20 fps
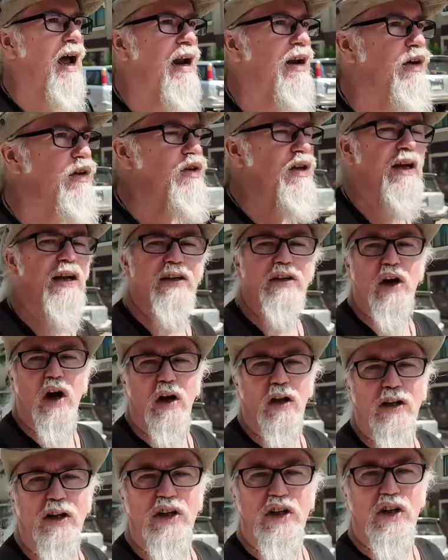kind of use like a
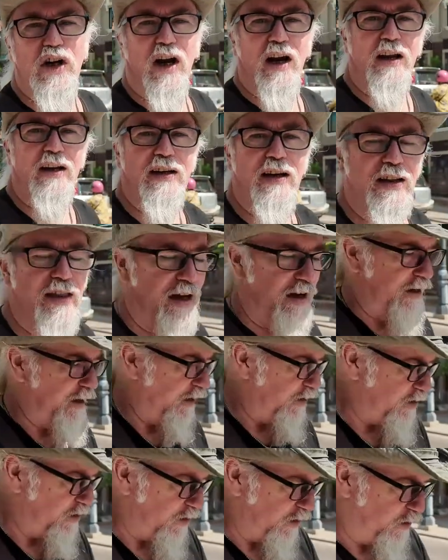dolly shot. I think
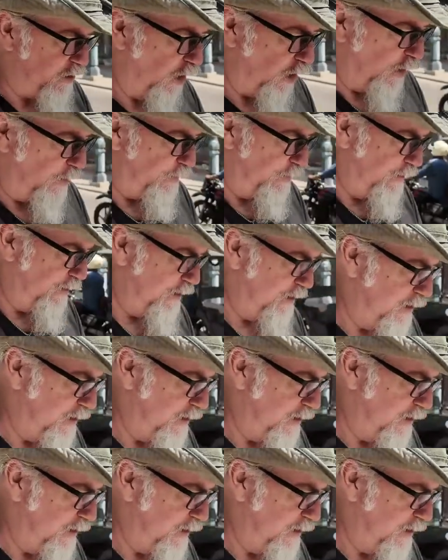that's the term.